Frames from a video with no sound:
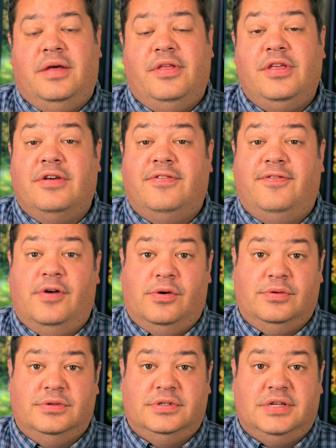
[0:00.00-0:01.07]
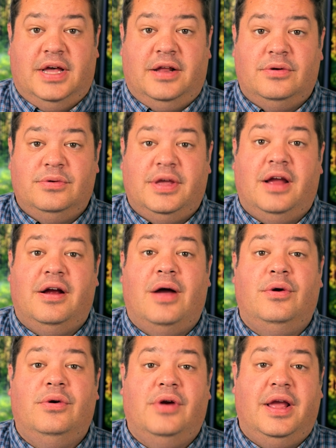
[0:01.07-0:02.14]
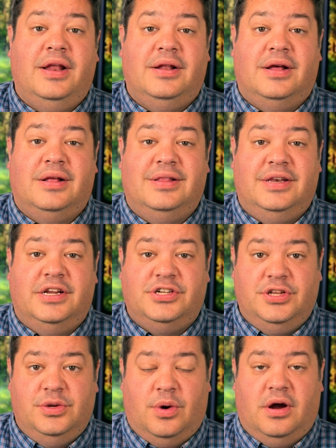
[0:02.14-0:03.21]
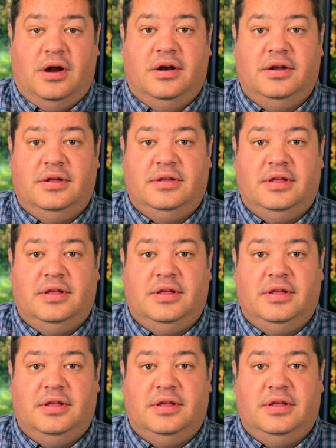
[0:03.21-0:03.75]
And then you have phones. I don't care how great a clinician you are,